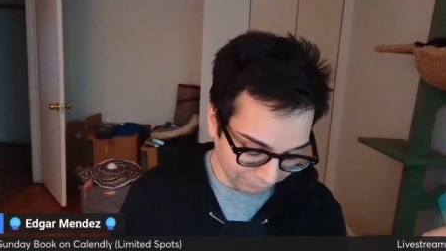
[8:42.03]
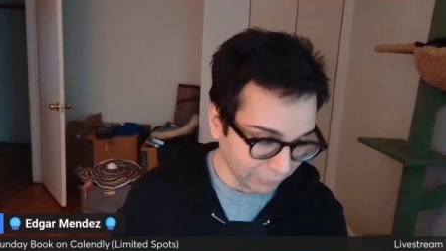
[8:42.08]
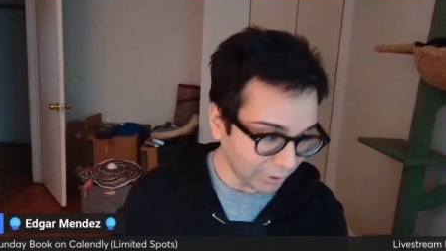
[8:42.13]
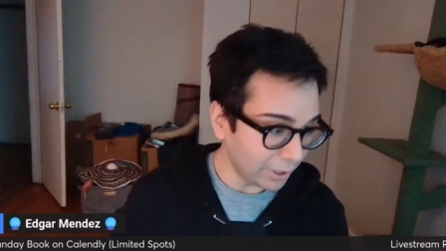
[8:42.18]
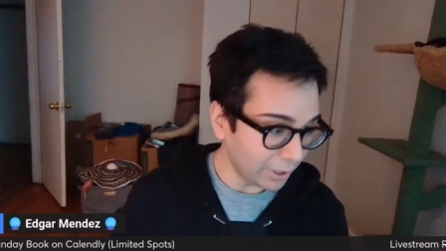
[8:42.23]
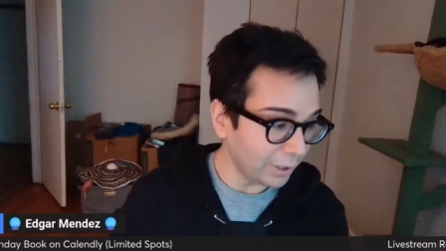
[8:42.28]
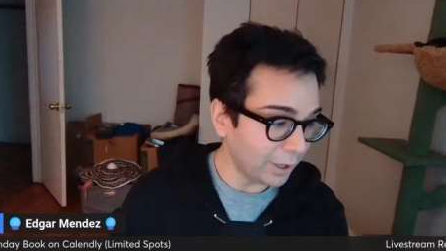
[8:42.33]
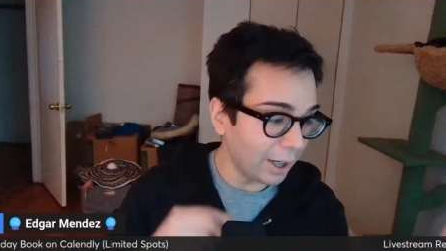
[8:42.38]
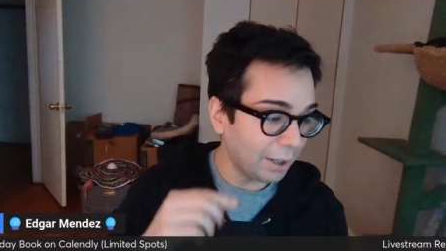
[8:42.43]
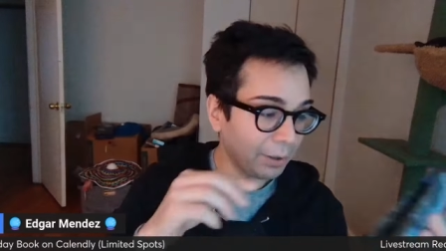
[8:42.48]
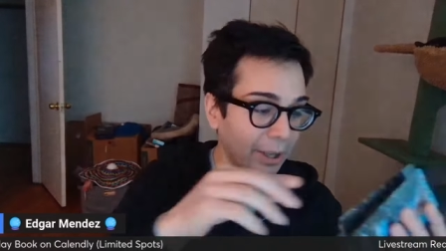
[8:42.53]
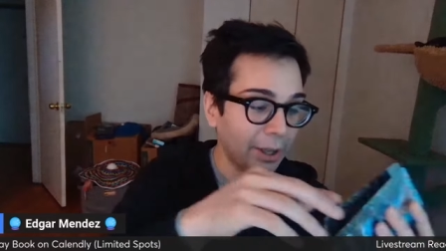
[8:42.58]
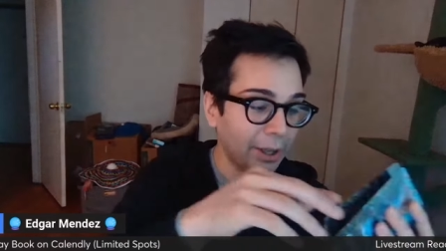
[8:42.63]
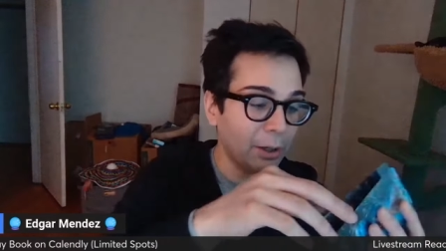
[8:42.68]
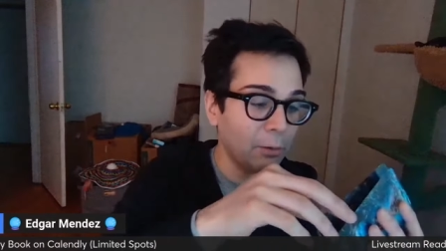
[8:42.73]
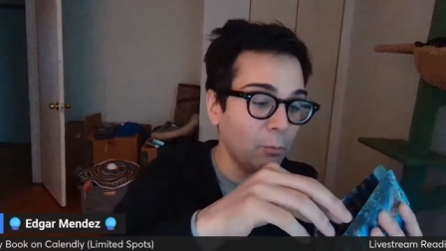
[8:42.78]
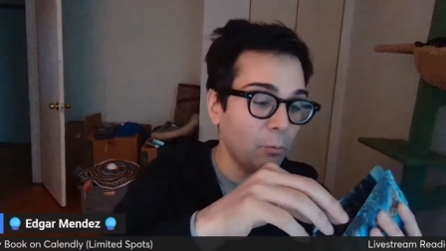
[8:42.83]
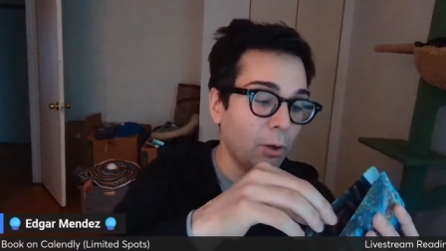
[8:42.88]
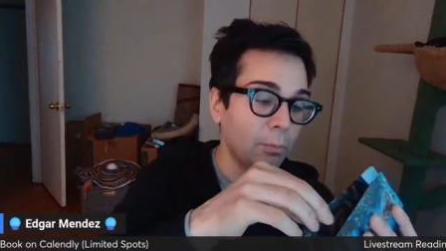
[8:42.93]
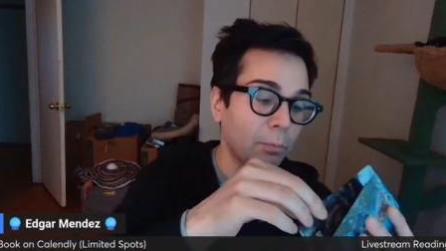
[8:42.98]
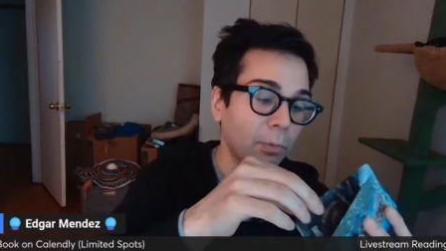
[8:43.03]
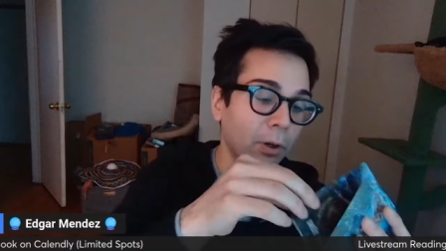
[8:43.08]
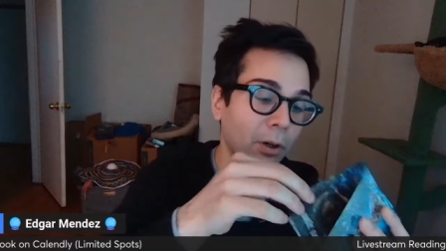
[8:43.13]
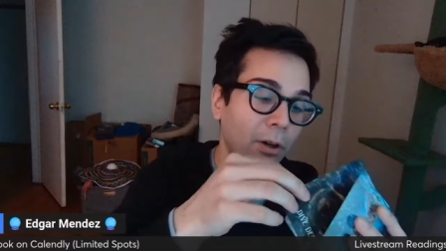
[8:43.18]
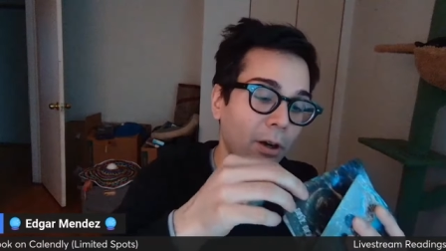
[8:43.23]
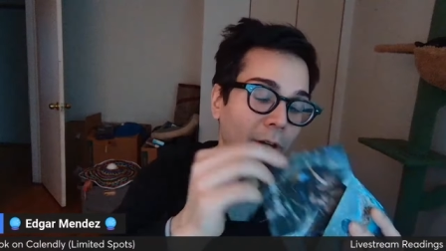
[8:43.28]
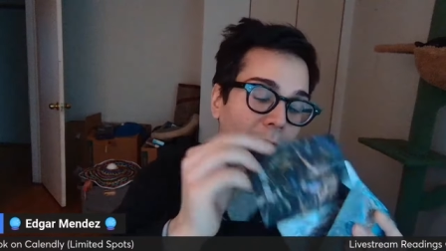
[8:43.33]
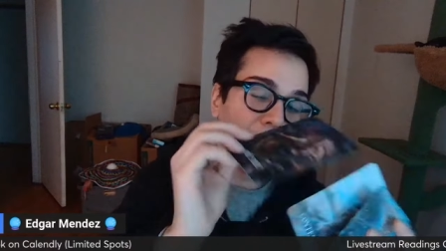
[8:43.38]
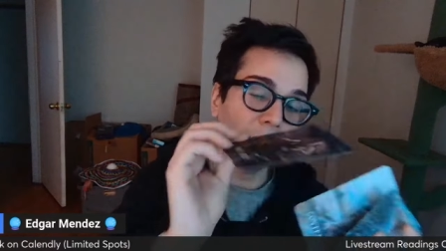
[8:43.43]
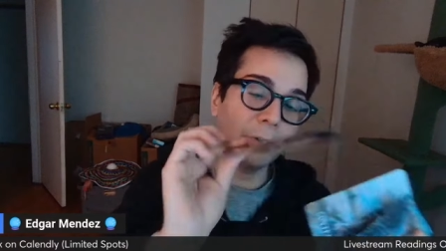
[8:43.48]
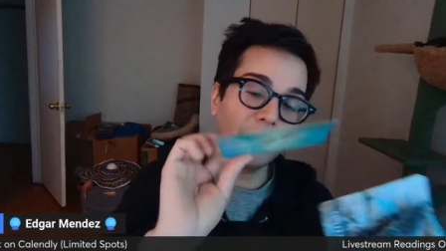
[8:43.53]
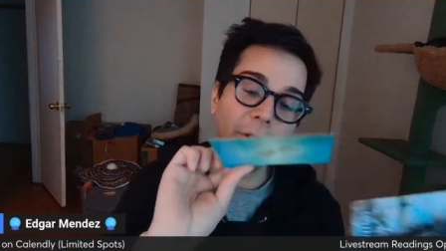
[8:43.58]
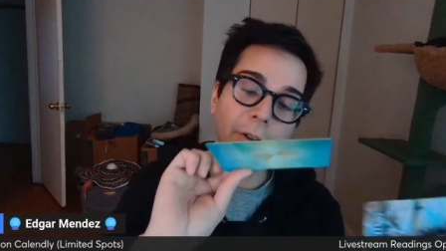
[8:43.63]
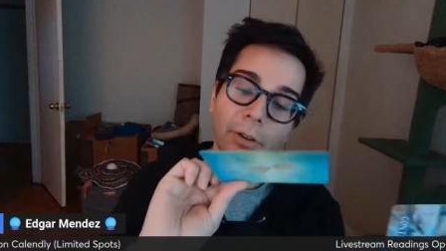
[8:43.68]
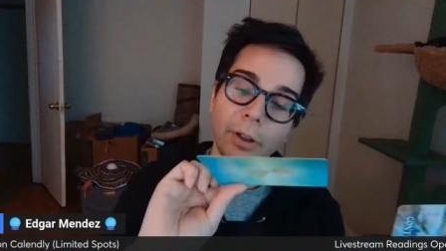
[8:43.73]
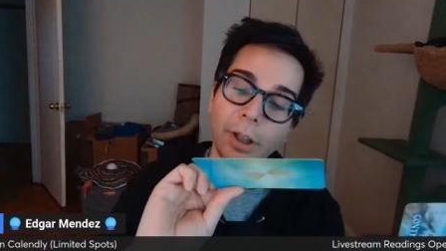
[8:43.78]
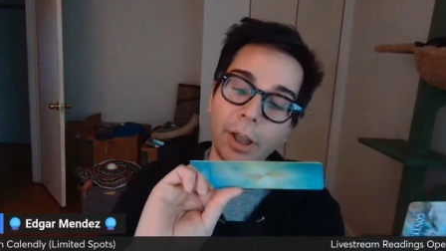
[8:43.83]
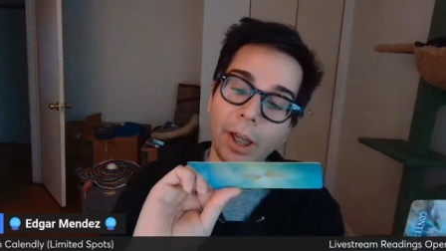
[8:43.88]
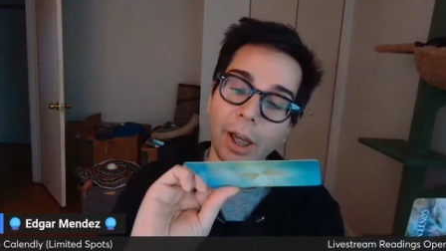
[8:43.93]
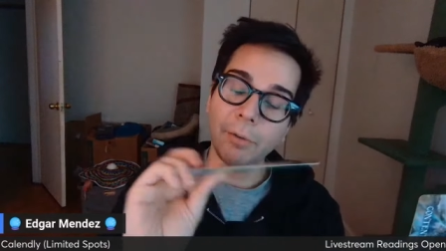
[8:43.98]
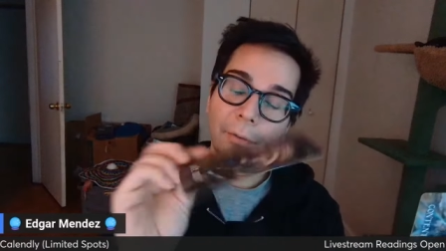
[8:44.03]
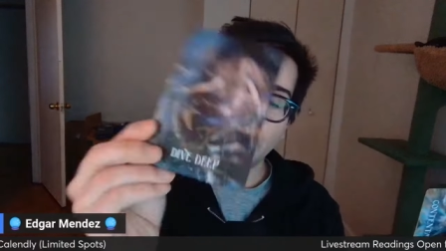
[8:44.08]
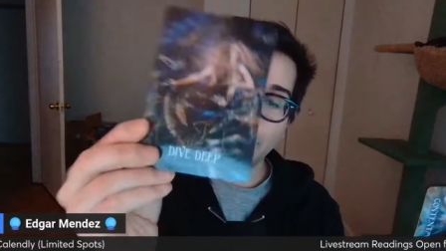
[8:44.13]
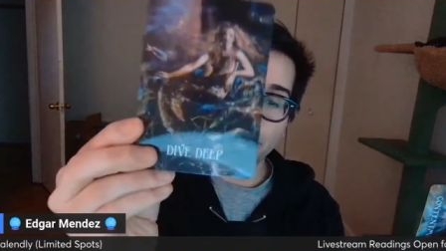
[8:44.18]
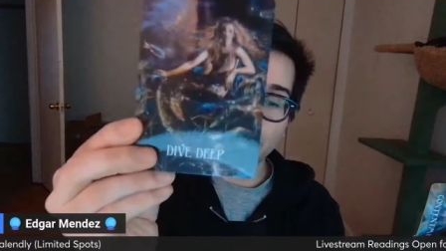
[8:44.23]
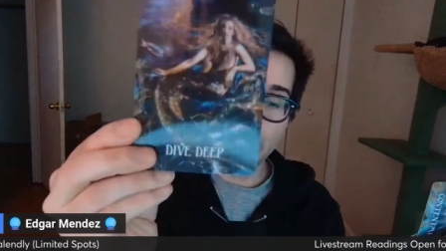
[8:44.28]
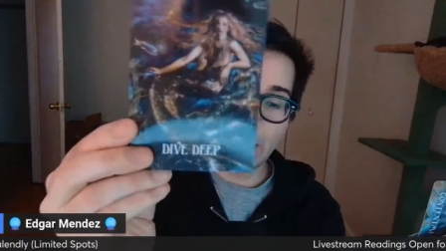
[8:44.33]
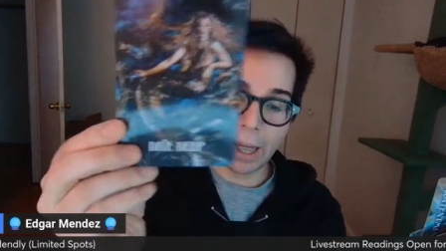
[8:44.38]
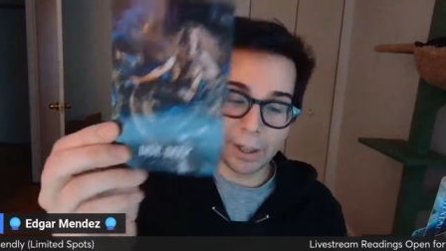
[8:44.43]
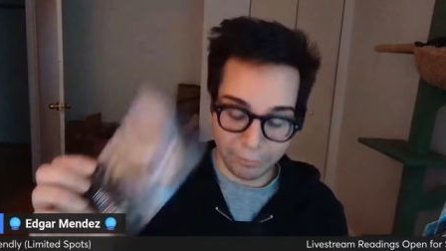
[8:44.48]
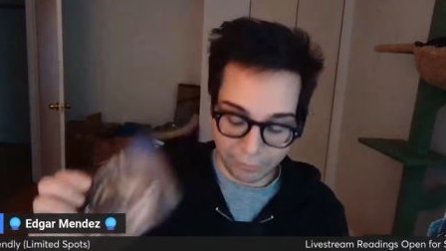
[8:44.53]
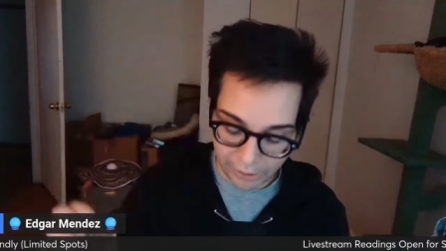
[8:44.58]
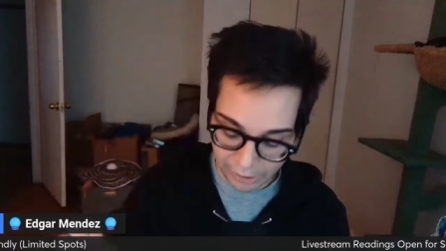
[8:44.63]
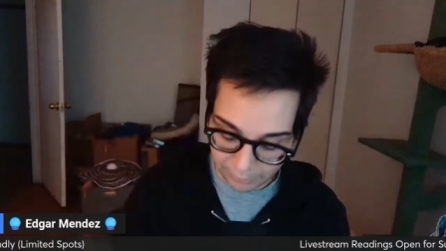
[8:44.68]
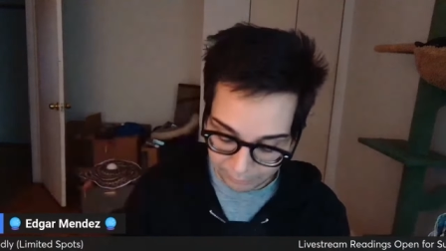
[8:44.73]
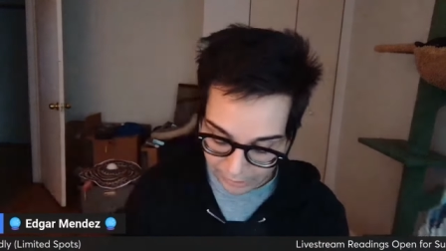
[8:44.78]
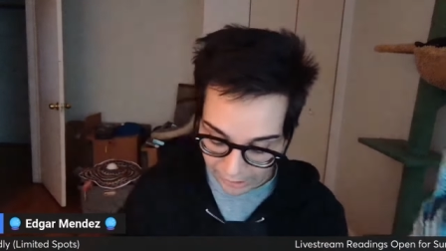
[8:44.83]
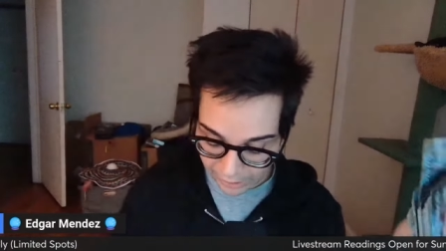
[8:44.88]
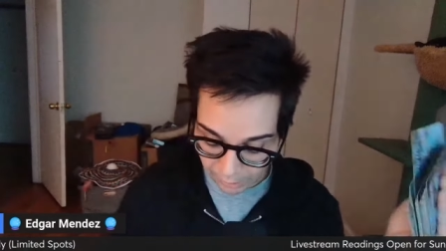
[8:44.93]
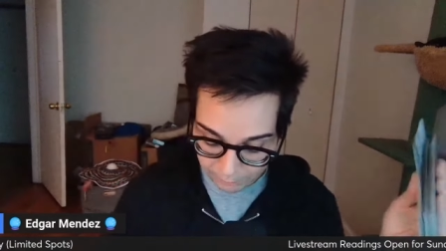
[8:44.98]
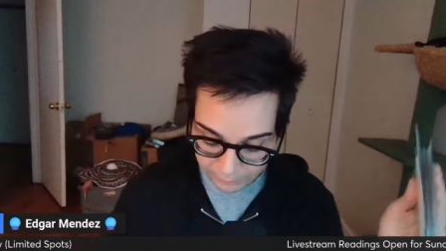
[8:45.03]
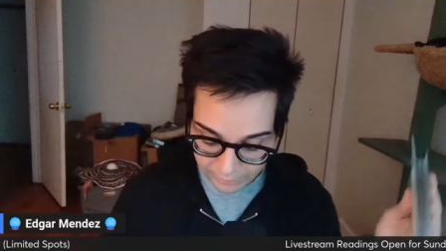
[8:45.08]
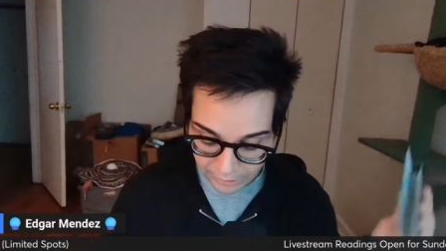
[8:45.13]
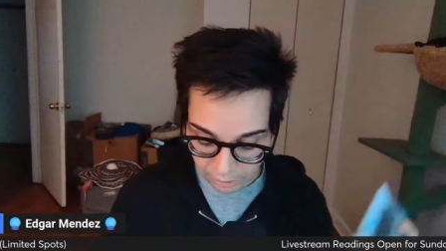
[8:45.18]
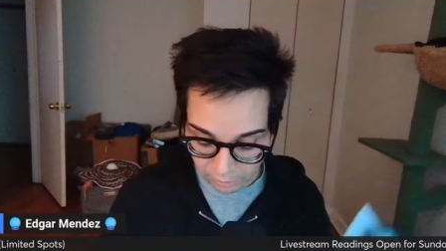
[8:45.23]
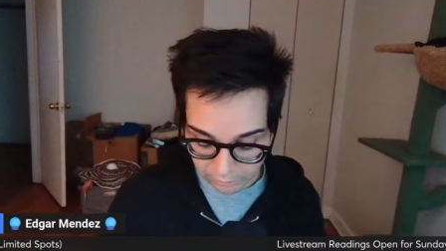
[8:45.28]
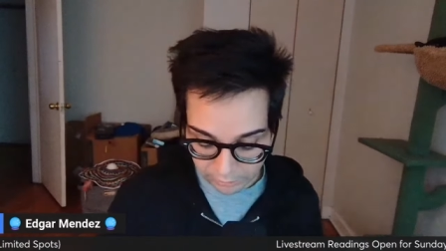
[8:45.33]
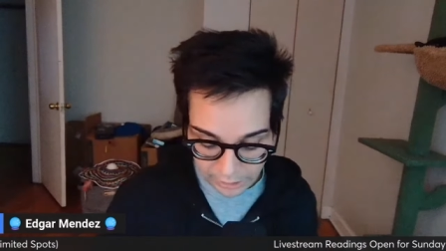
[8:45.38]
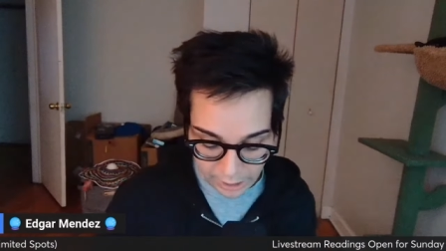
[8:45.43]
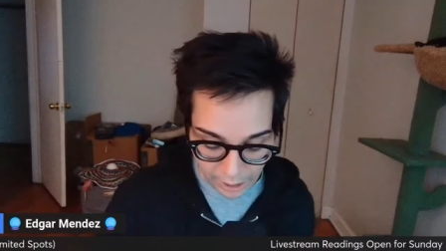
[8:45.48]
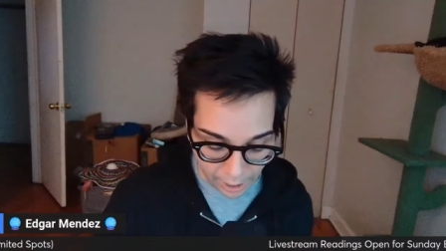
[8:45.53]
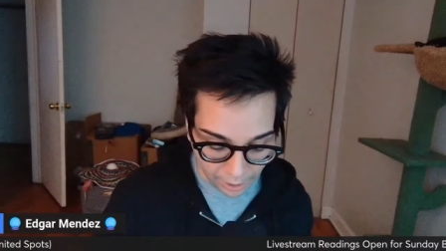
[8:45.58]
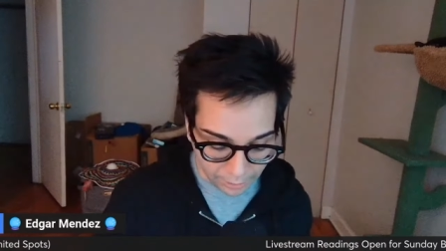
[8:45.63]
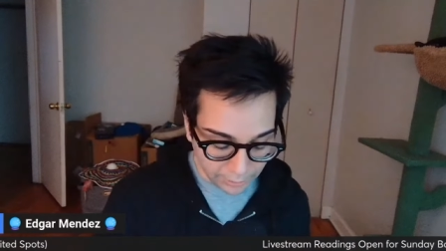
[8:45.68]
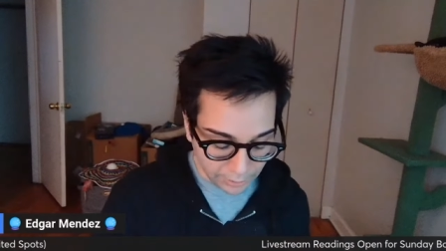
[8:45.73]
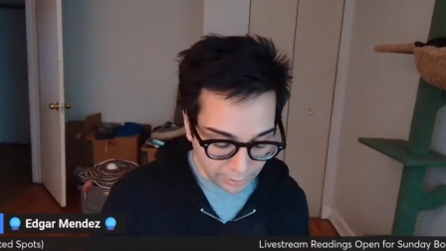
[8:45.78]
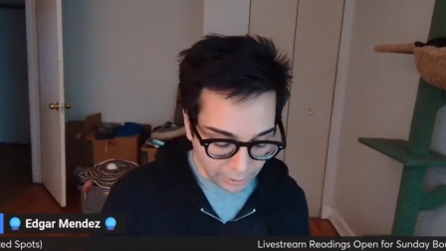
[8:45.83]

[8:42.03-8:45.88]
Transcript: And then I got to get one more card for you. We have Dive Deep. That comes out a lot.